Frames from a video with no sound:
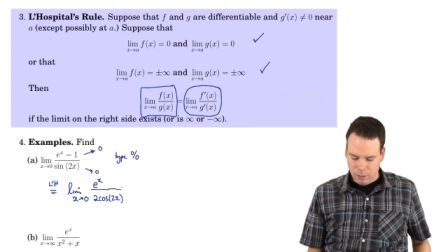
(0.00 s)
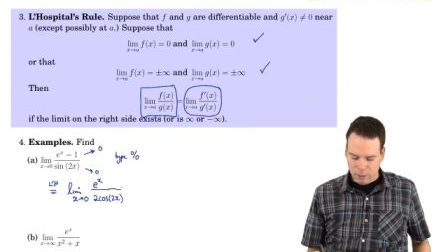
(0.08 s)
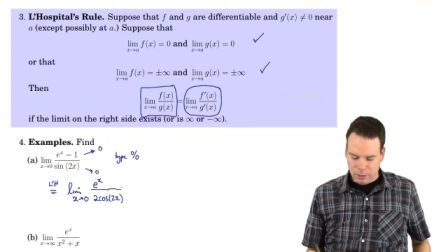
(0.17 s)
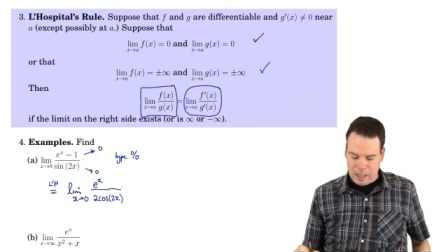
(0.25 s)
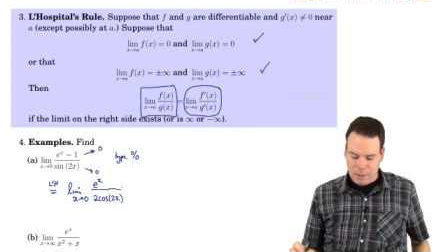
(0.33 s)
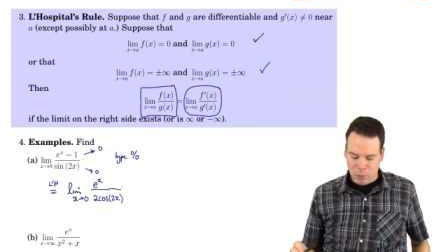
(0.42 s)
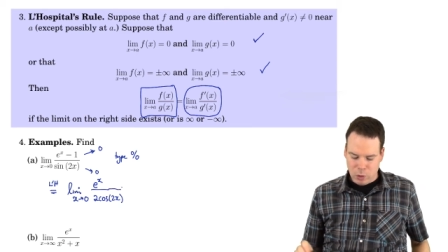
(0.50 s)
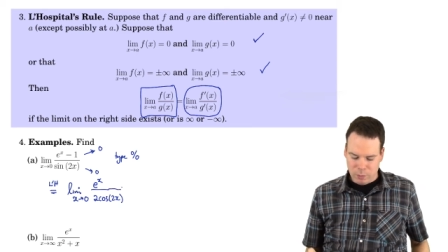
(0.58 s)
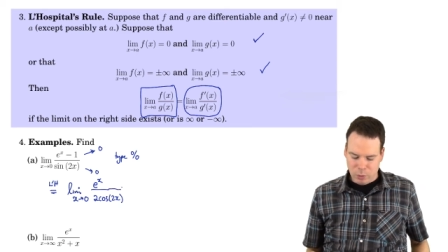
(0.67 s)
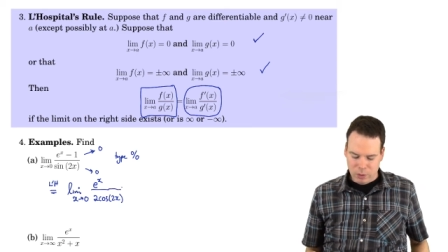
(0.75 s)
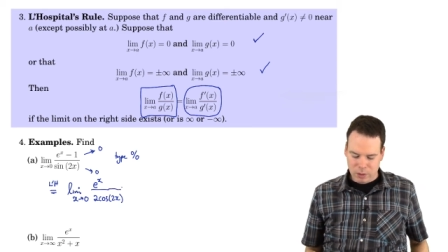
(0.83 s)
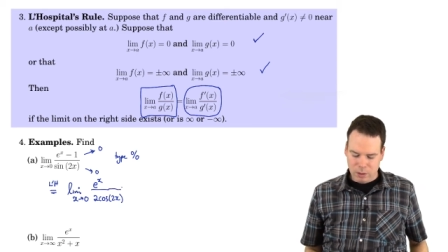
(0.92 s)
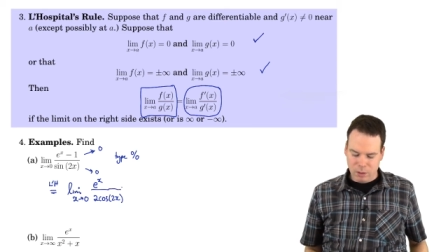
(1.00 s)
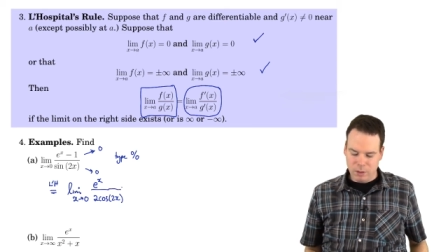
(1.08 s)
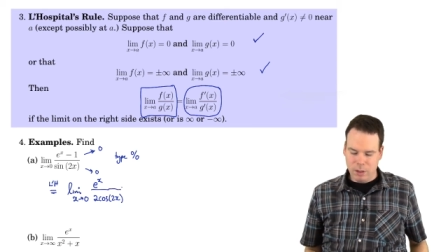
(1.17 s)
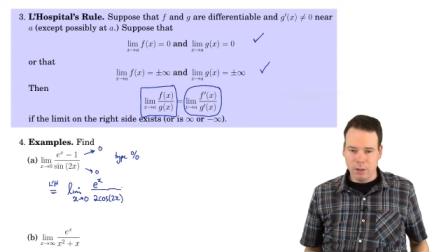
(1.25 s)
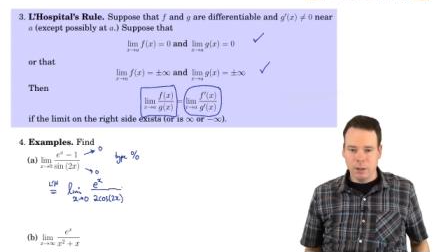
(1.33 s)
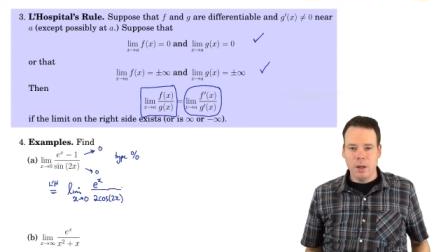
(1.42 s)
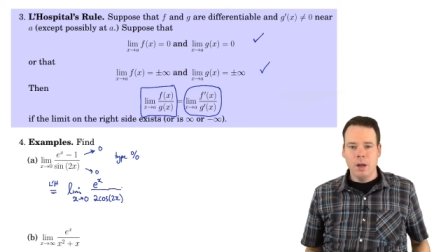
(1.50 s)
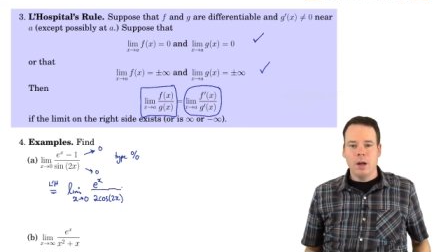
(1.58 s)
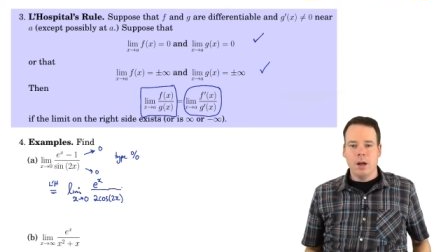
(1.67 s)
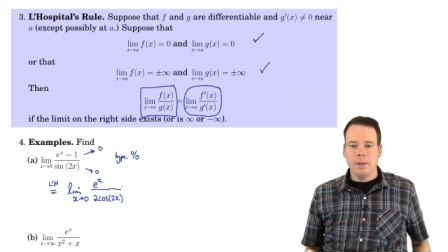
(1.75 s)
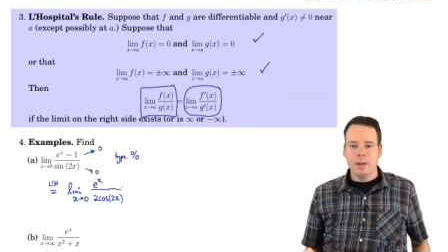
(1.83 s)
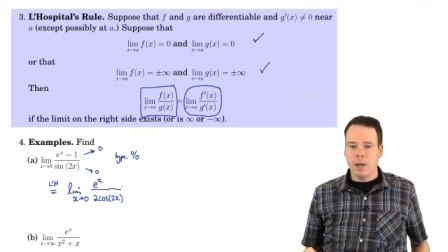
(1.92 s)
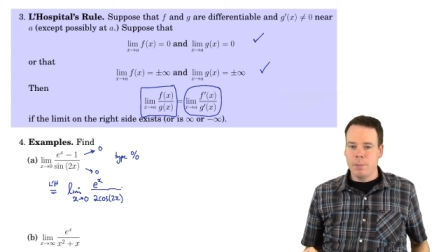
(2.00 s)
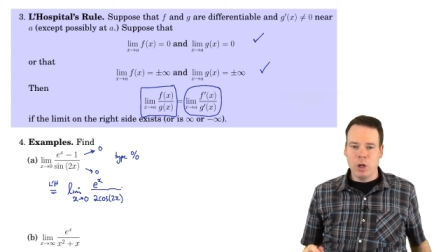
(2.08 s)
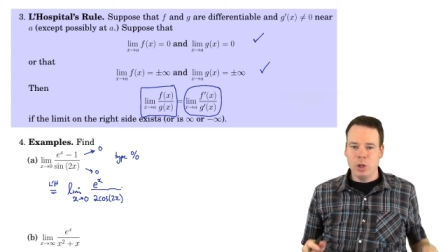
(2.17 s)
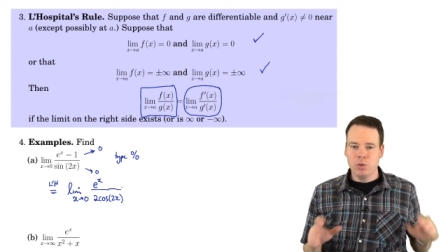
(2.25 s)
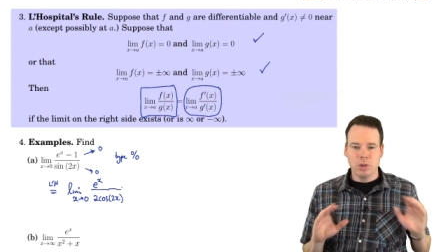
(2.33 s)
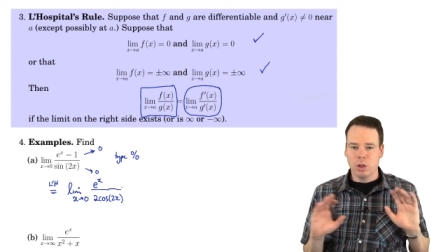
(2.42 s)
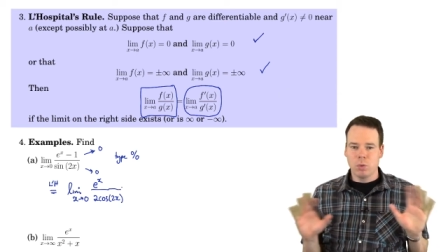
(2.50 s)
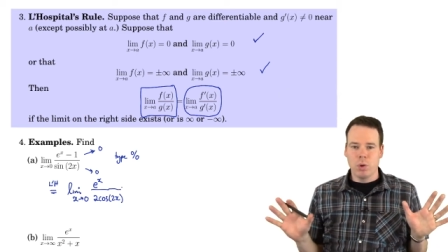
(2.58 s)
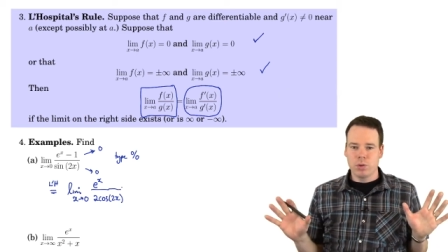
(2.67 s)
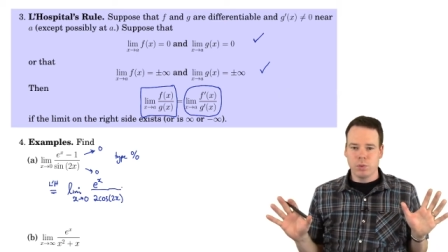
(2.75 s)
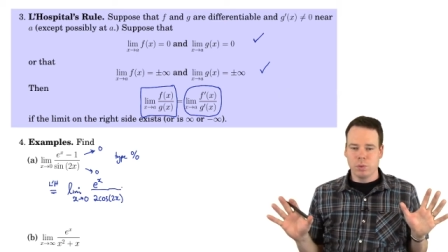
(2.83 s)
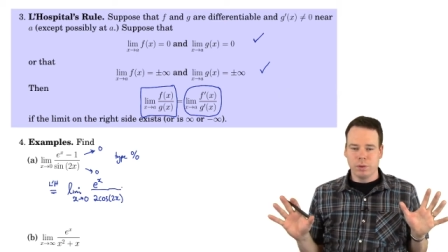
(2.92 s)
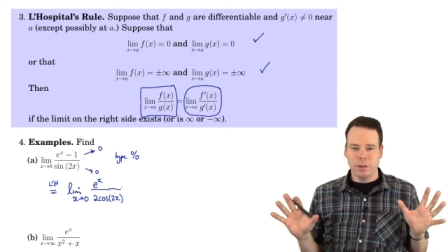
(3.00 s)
Key important point to note here. I'm not using a quotient rule.